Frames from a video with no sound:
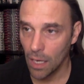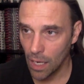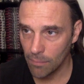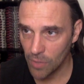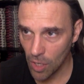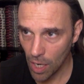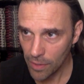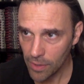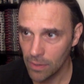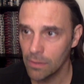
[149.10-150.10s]
I'm
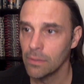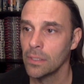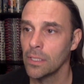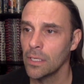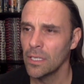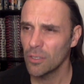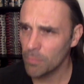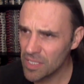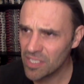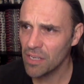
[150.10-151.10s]
not? You're
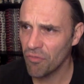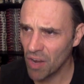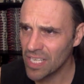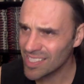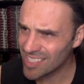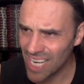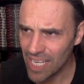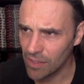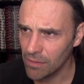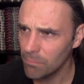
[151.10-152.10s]
missing a fucking
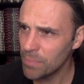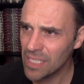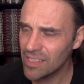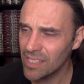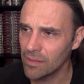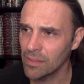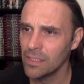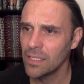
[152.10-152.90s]
sale. Big deal.